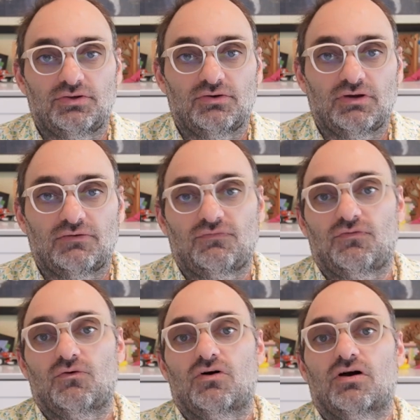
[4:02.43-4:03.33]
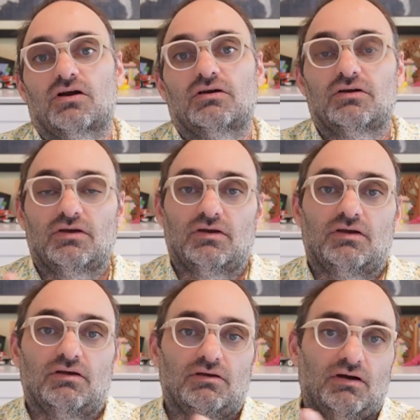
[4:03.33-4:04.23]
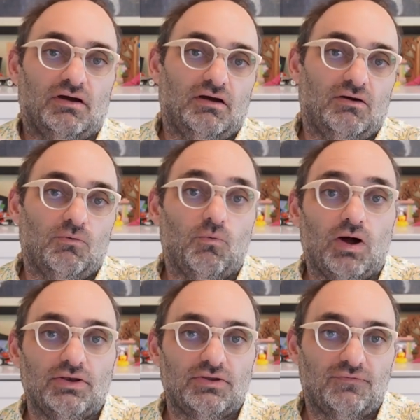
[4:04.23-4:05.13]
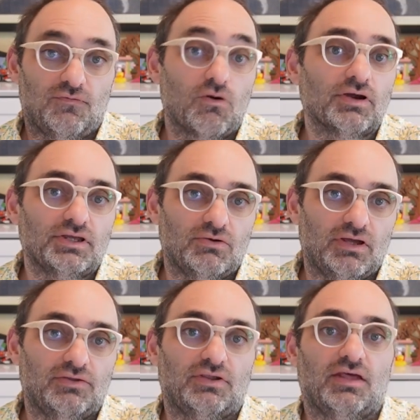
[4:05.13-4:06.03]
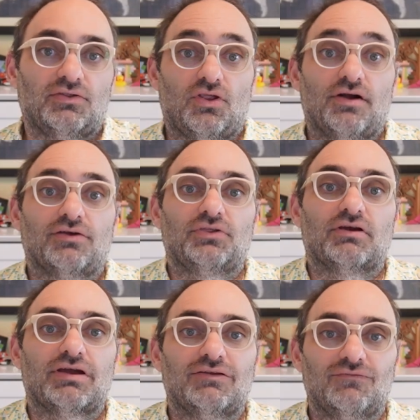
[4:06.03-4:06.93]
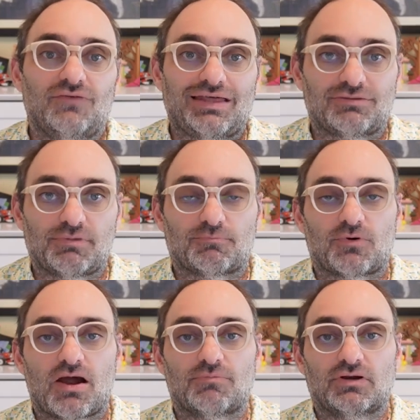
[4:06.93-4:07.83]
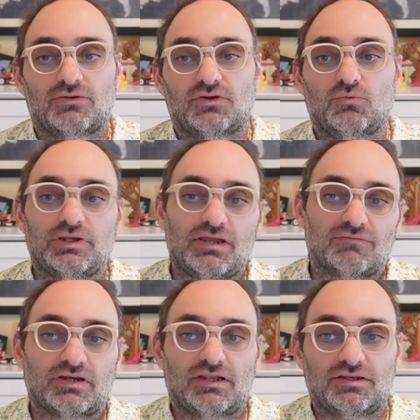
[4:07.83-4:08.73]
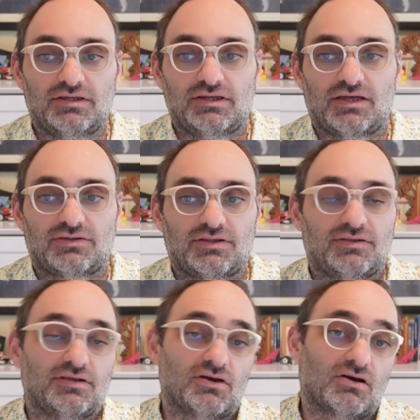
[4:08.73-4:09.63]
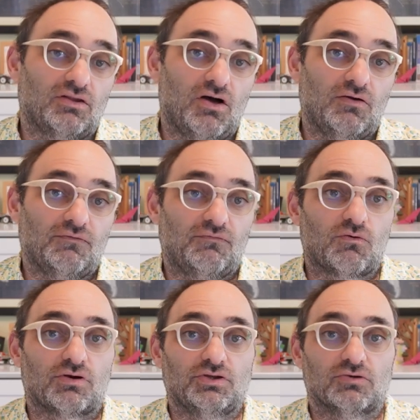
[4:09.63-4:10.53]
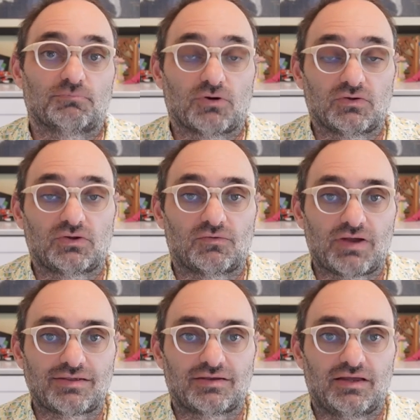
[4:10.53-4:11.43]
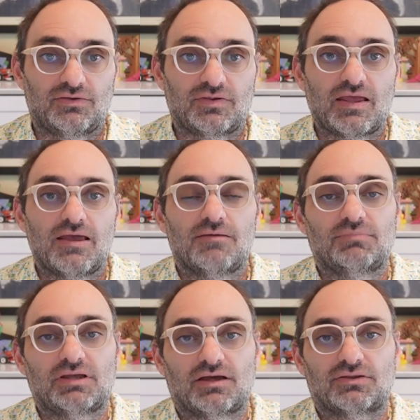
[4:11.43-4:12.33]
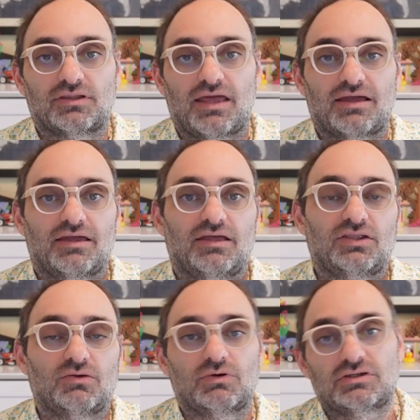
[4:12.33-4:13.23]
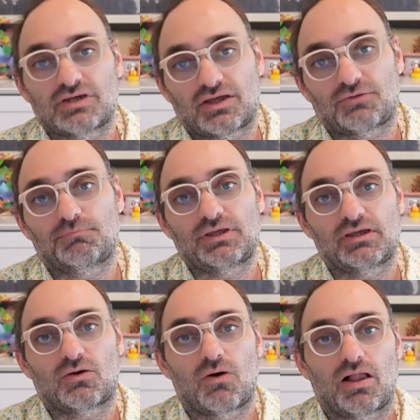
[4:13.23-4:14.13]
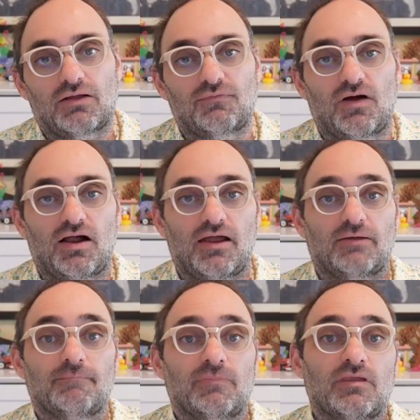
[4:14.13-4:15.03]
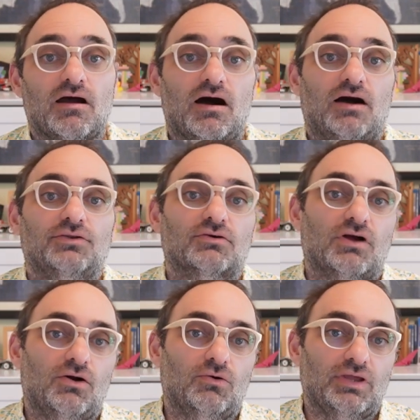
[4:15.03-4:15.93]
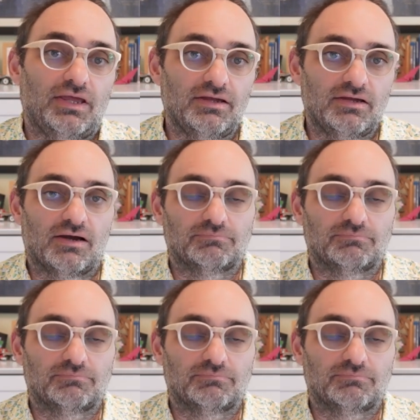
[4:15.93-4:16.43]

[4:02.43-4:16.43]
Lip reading: it for 1 to 4 units as long as they're investment properties. You would never get a DSCR loan for your personal residence because in that case you would just be qualifying on your own income.